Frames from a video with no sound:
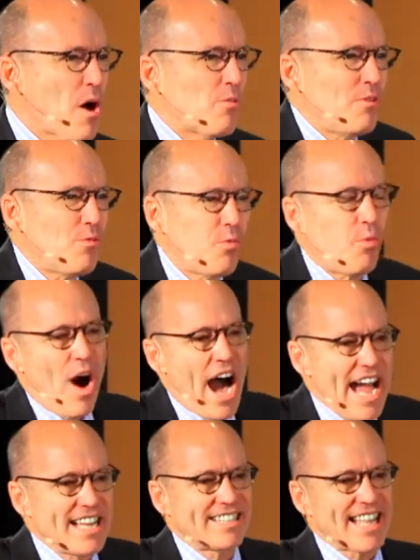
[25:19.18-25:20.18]
Well,
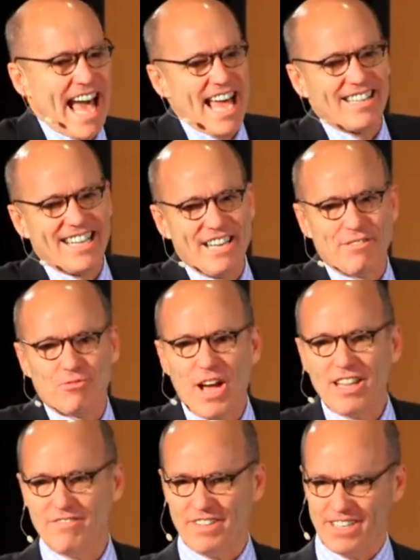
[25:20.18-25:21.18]
why is that even
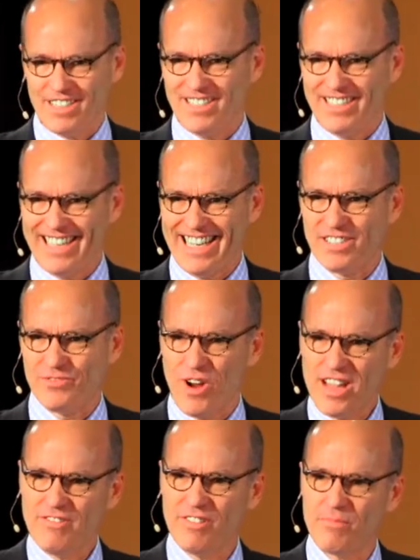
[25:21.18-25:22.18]
relevant? It's
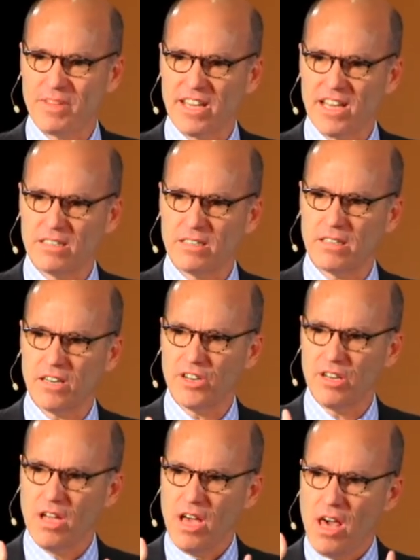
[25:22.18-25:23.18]
relevant because
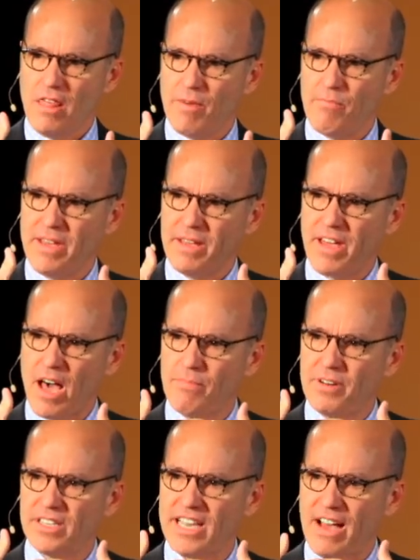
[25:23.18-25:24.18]
the big
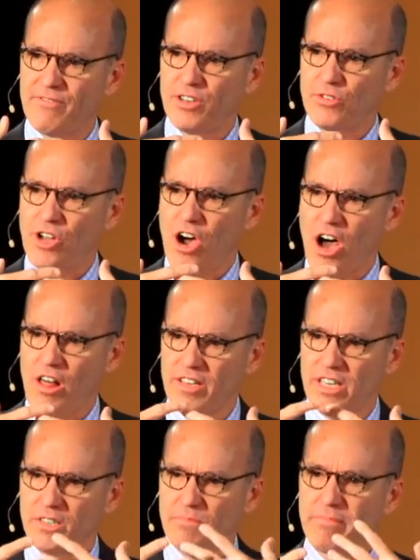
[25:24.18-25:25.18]
companies have to use all
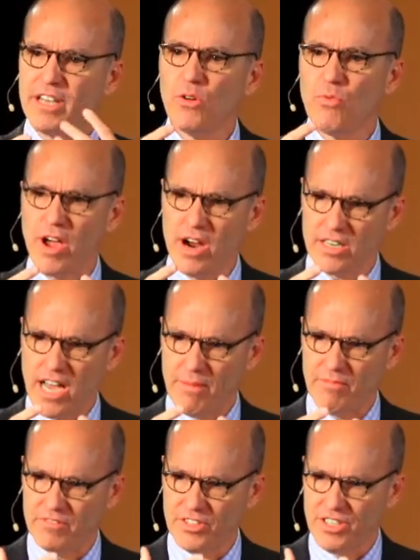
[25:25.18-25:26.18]
these middleware
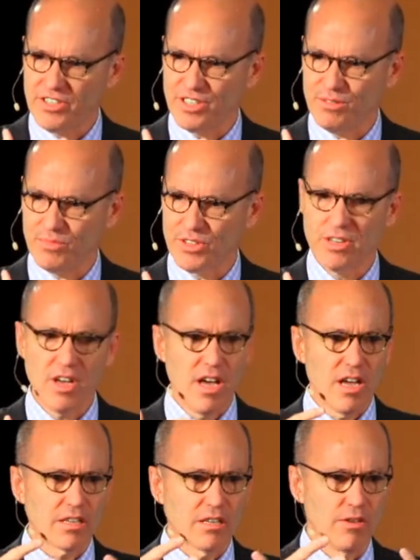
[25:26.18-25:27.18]
type of systems
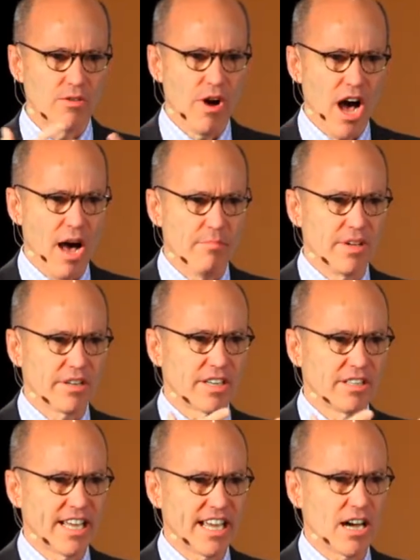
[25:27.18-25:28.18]
to
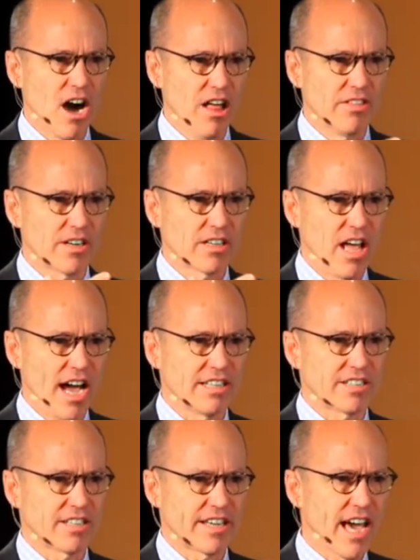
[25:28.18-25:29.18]
link all their
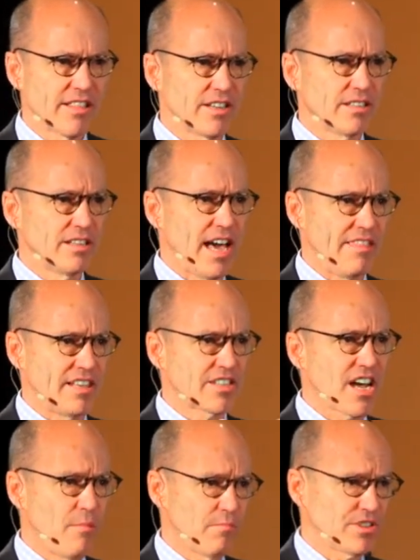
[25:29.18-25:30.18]
clients together. And it's
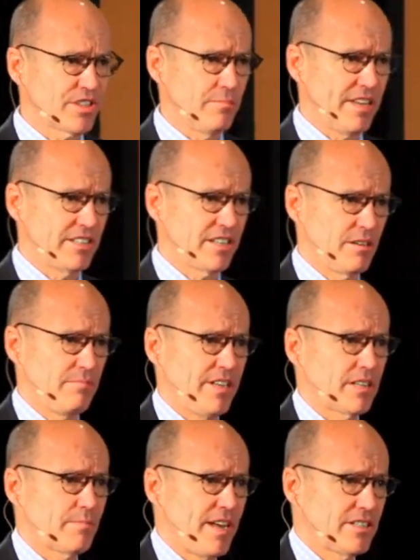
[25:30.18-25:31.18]
cumbersome and it's going to be
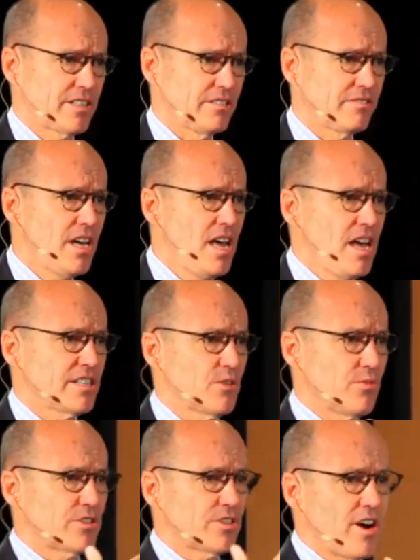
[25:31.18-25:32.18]
expensive. So
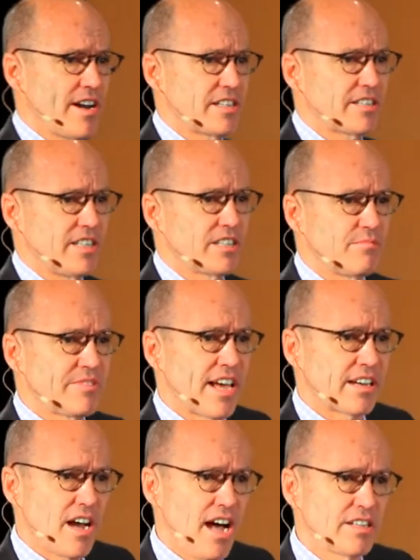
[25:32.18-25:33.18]
we're starting to see some
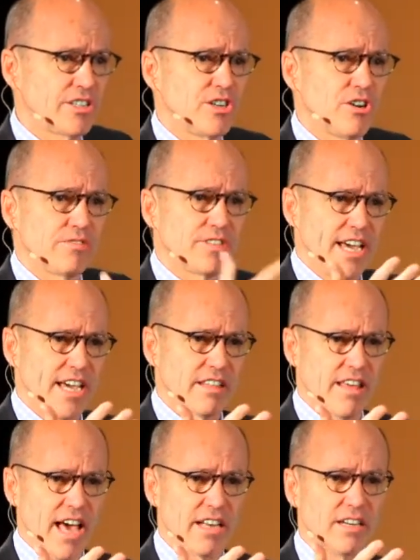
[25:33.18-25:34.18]
technology
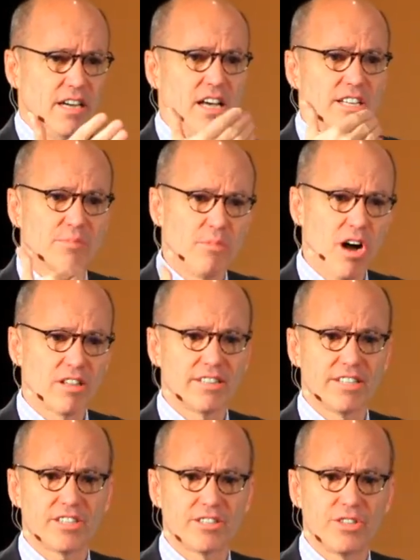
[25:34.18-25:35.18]
overtake that. Smaller
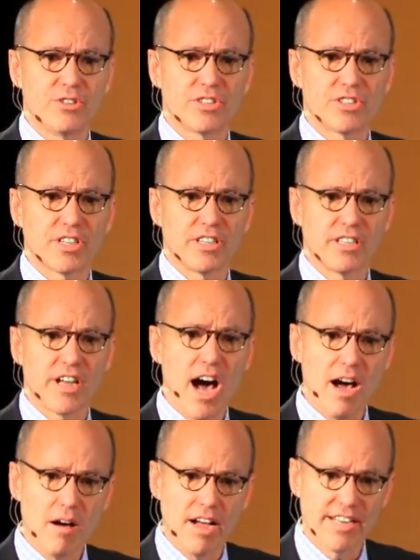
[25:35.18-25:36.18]
institutions can
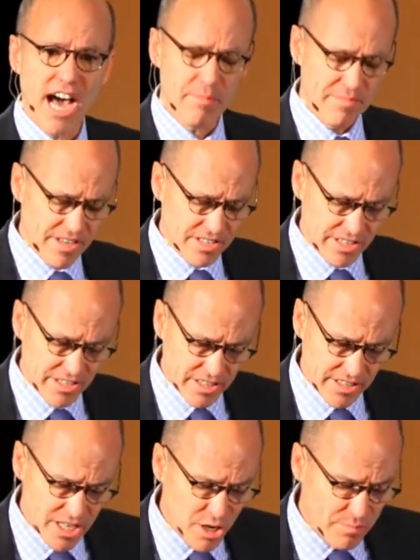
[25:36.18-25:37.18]
adopt this. It's a
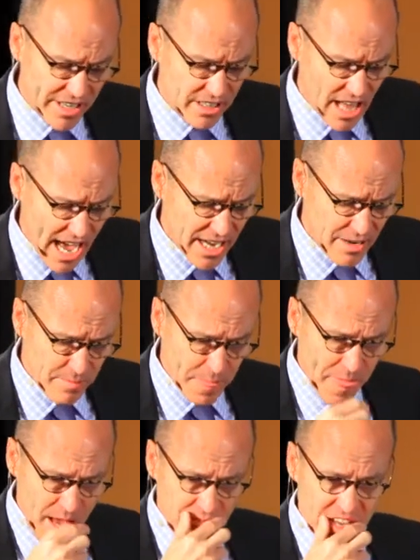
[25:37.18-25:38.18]
little bit like
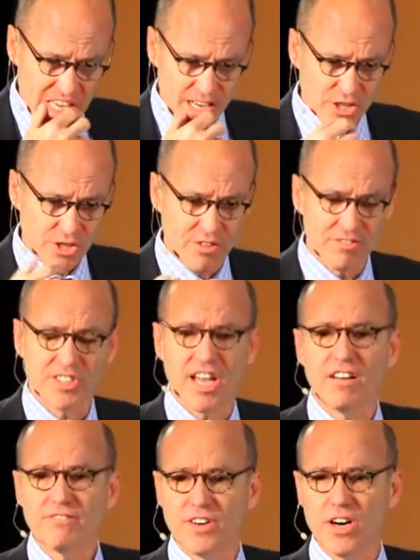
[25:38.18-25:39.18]
the issue of
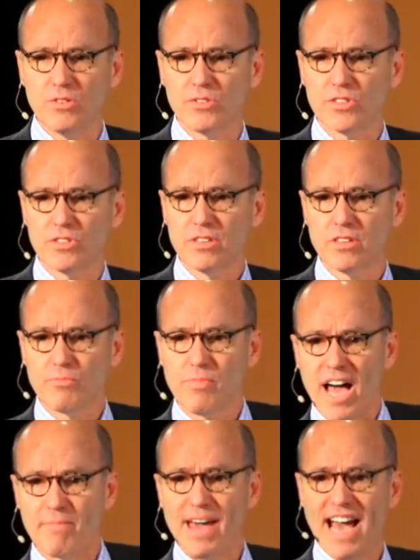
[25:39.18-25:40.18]
cell phones
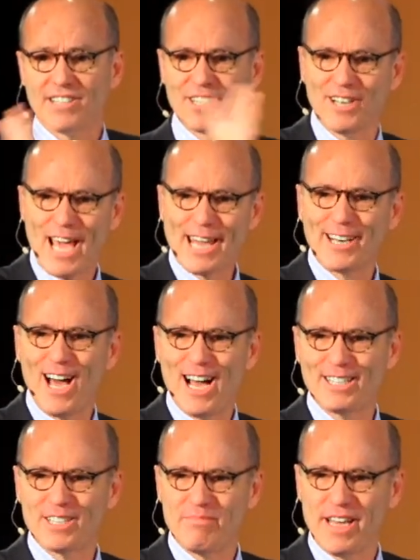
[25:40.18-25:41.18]
bypassing
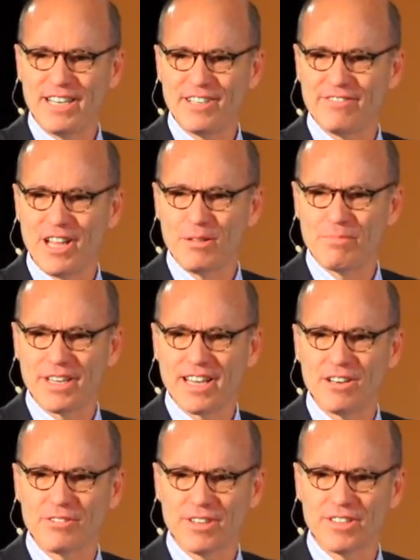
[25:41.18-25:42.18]
landlines in many developing
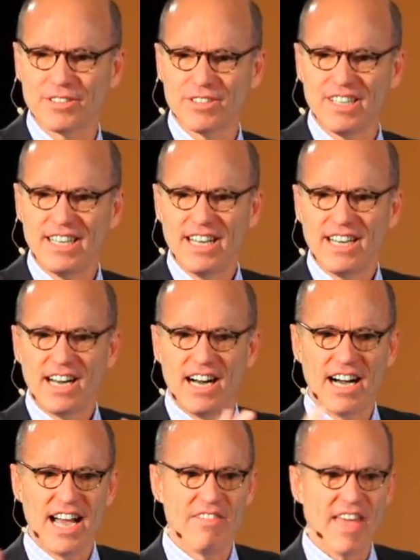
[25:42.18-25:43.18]
countries.
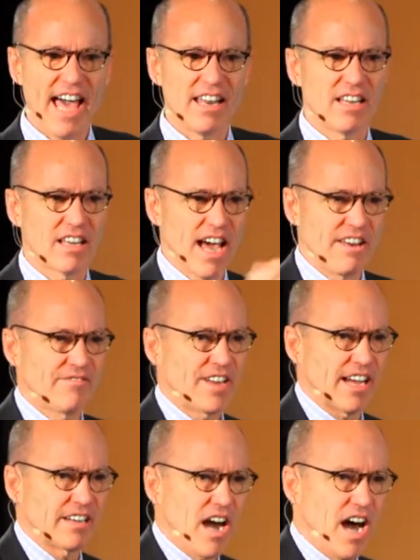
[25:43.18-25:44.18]
And that kind of
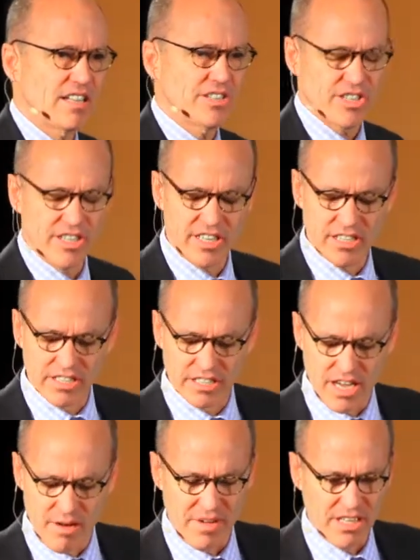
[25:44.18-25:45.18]
technology is
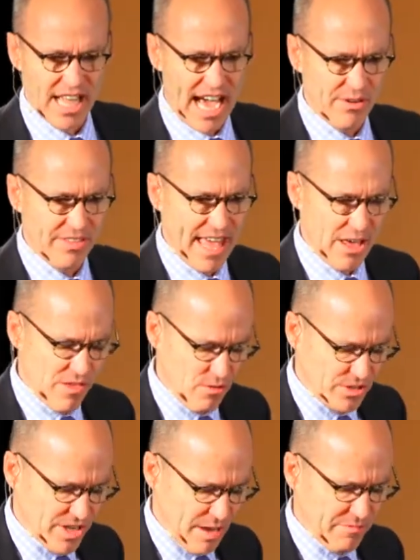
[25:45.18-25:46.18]
allowing
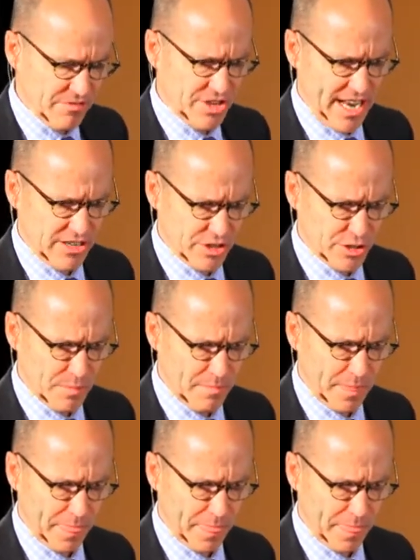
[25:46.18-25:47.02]
those type of changes.